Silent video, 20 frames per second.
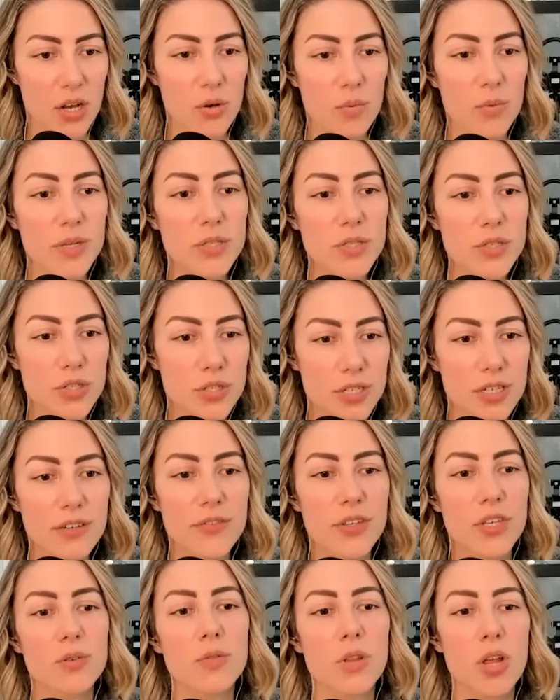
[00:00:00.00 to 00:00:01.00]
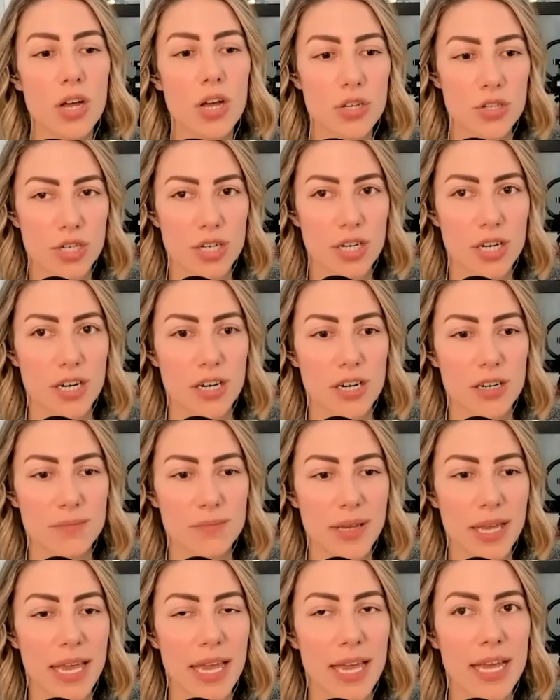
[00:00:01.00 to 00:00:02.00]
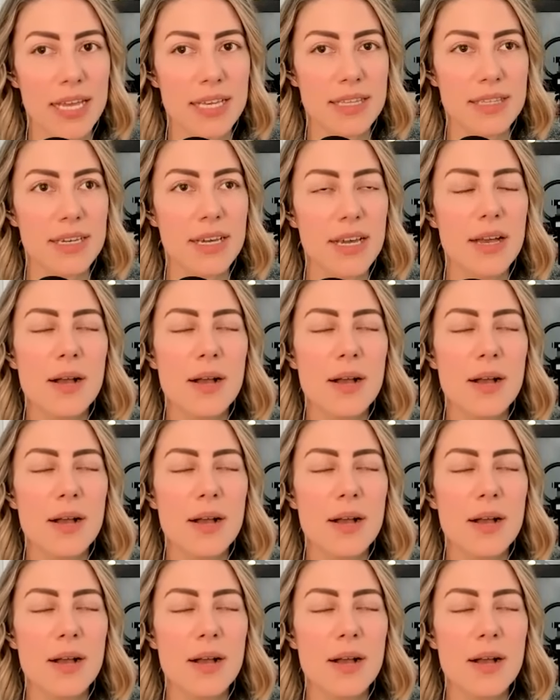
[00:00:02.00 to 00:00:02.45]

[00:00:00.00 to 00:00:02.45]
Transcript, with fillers: will serve you long term. And